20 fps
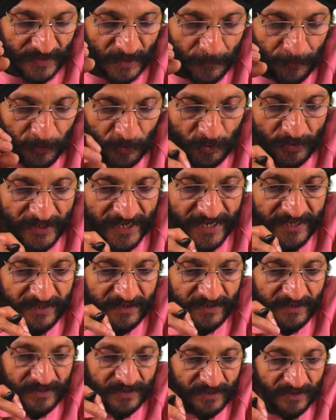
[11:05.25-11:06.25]
protect
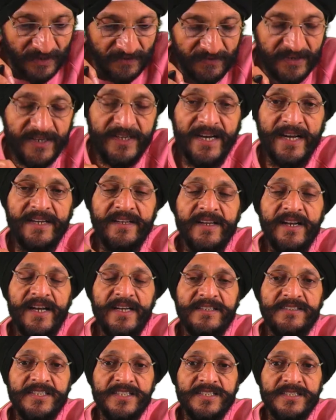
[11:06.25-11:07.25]
our data and
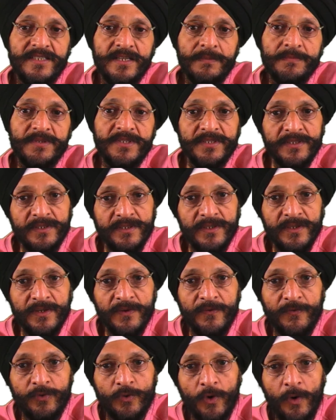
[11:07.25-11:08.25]
systems
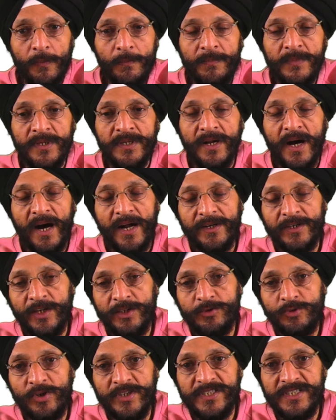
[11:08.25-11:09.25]
from
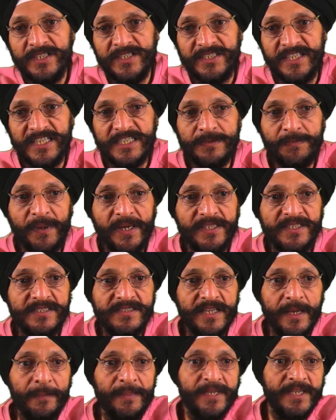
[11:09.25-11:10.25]
unauthorized access by the
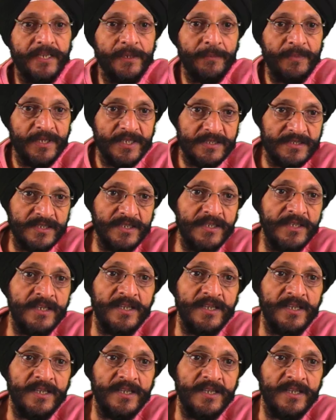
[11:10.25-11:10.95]
cyber criminals.